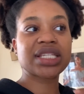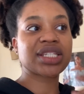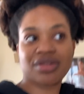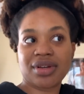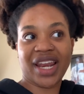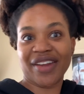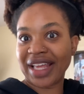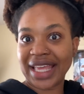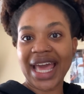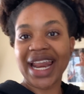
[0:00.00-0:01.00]
to kind of
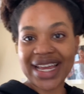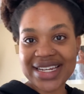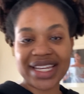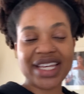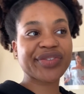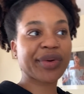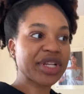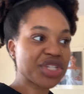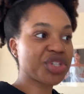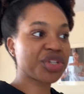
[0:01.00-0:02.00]
like get ideas for what
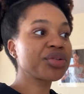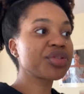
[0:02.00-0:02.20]
to do.